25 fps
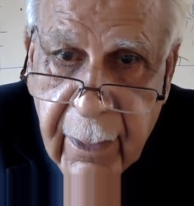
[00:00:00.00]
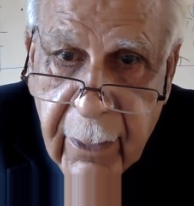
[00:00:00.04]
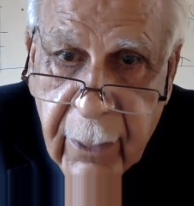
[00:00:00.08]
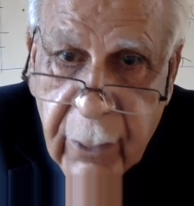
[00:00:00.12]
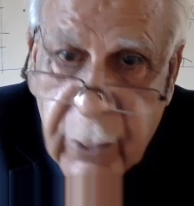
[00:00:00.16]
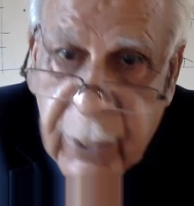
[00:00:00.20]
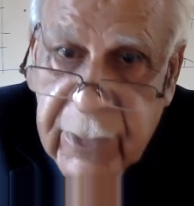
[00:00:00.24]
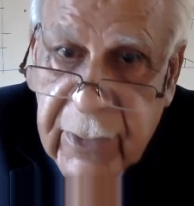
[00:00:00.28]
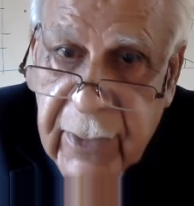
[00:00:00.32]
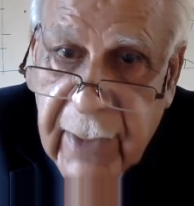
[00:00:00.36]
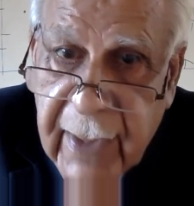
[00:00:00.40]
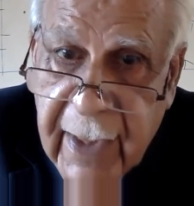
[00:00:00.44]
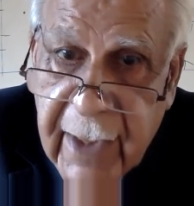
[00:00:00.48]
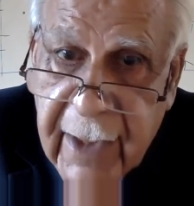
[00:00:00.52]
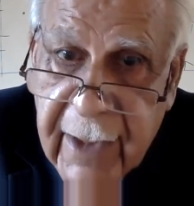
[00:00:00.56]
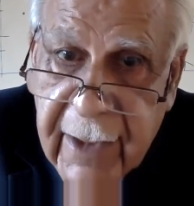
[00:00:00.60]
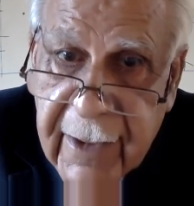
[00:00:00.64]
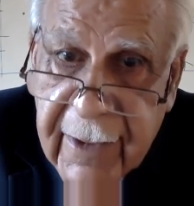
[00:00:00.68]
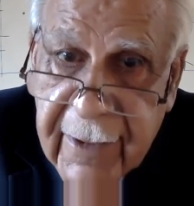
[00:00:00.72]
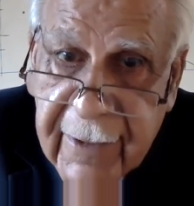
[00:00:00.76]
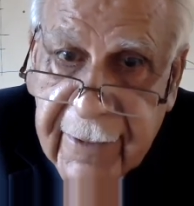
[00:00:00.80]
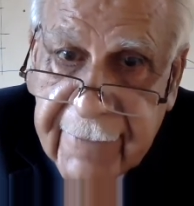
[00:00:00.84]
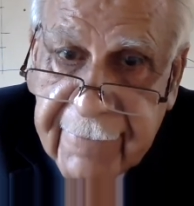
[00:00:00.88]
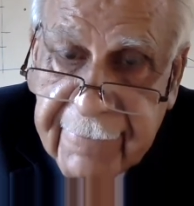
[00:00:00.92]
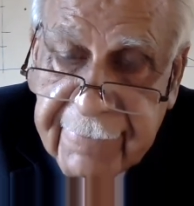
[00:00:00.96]
Who's right?
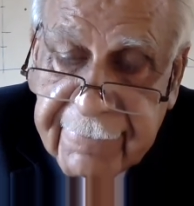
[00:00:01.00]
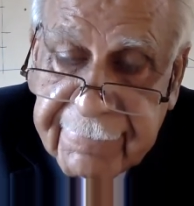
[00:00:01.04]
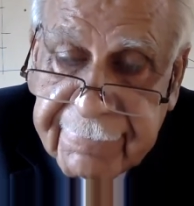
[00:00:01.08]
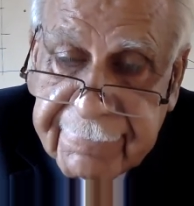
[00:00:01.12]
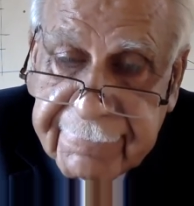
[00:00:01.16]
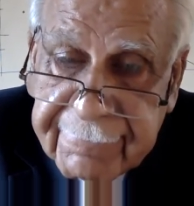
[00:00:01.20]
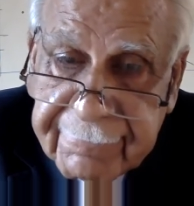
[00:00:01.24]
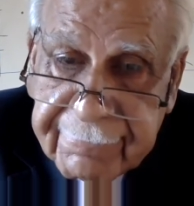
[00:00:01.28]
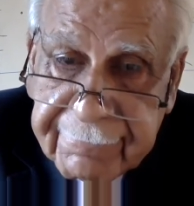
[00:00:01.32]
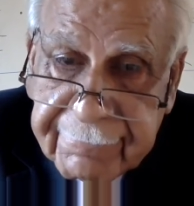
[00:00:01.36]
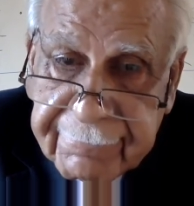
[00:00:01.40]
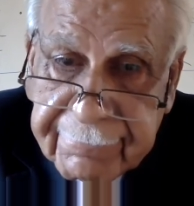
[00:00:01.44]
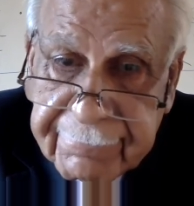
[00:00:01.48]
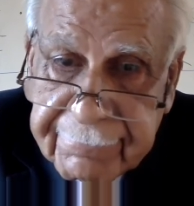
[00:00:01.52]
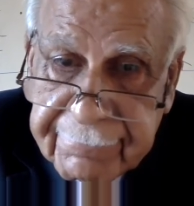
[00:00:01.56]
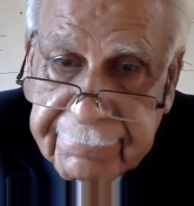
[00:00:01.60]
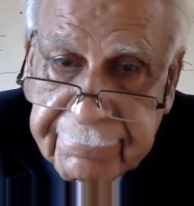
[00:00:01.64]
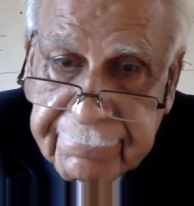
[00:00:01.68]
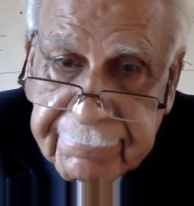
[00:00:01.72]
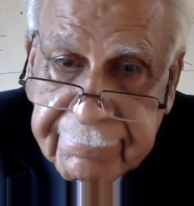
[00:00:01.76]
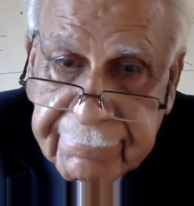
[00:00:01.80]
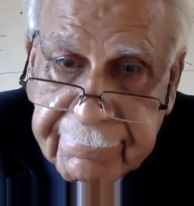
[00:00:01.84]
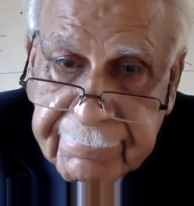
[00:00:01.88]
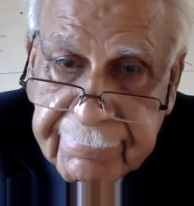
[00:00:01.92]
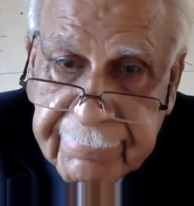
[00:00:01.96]

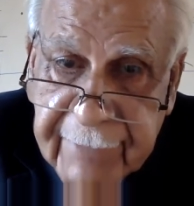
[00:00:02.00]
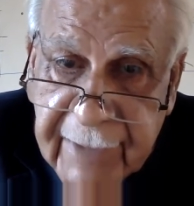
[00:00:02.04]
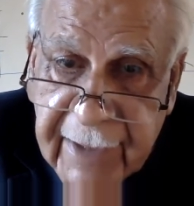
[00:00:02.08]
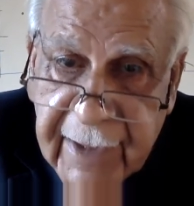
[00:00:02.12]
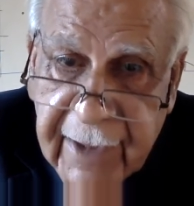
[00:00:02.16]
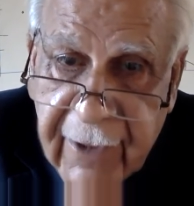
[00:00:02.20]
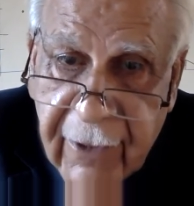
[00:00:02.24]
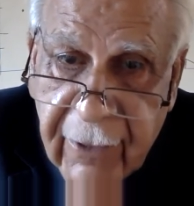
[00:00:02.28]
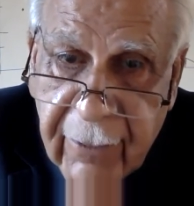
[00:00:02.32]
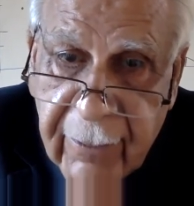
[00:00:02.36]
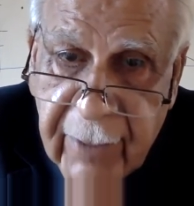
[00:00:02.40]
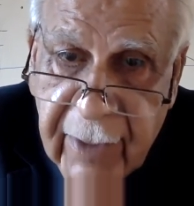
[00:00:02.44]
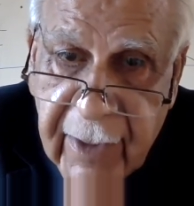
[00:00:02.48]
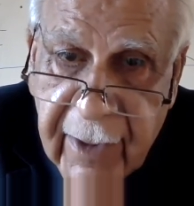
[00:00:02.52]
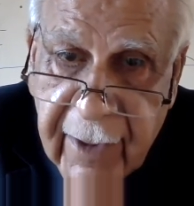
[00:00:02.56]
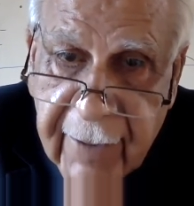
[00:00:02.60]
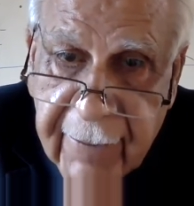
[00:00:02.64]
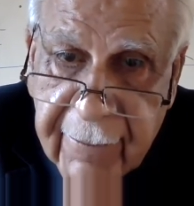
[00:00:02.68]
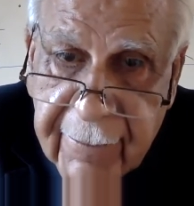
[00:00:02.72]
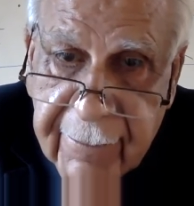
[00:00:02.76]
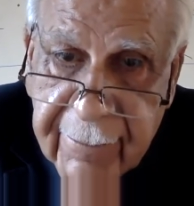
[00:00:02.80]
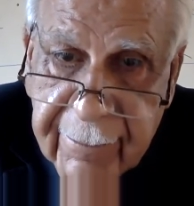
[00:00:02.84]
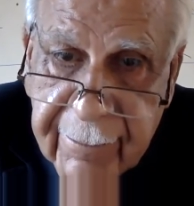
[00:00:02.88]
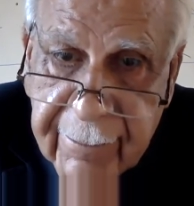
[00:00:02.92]
A or B?